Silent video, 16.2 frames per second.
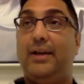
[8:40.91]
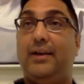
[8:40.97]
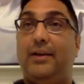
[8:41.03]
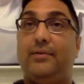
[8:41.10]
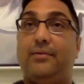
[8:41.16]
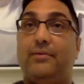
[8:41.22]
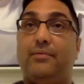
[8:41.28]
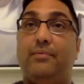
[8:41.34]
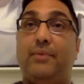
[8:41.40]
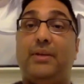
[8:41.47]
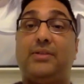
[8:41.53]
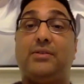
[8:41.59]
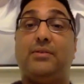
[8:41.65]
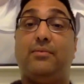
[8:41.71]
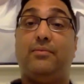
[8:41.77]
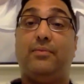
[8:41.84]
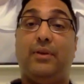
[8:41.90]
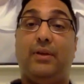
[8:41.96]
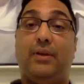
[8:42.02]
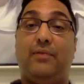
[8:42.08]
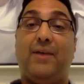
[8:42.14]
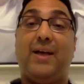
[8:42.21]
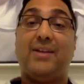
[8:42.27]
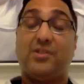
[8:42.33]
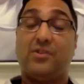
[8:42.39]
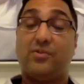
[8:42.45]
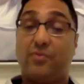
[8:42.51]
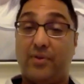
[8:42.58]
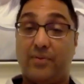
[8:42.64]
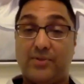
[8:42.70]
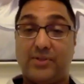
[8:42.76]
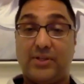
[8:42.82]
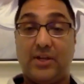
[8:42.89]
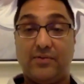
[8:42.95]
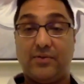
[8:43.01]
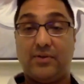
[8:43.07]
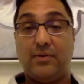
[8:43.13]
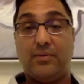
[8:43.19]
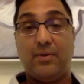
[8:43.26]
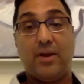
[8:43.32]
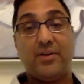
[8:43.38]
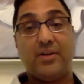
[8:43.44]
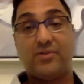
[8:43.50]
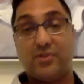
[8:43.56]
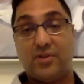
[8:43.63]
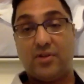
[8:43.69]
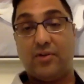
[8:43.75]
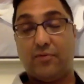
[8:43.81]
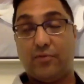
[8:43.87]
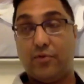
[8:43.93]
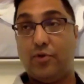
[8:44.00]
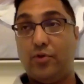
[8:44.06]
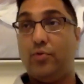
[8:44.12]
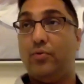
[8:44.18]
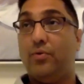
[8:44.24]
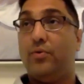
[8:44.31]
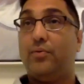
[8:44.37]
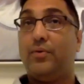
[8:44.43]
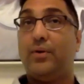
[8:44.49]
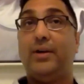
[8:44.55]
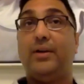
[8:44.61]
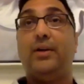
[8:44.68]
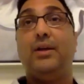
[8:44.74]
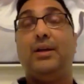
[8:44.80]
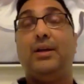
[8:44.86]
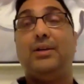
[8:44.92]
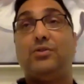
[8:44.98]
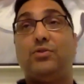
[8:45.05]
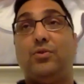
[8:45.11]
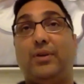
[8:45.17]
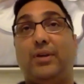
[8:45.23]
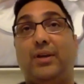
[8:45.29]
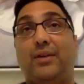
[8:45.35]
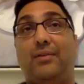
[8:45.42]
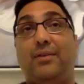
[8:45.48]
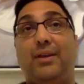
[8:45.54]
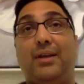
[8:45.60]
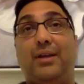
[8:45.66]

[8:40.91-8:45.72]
and make some advances for themselves and not necessarily for you, right? So again,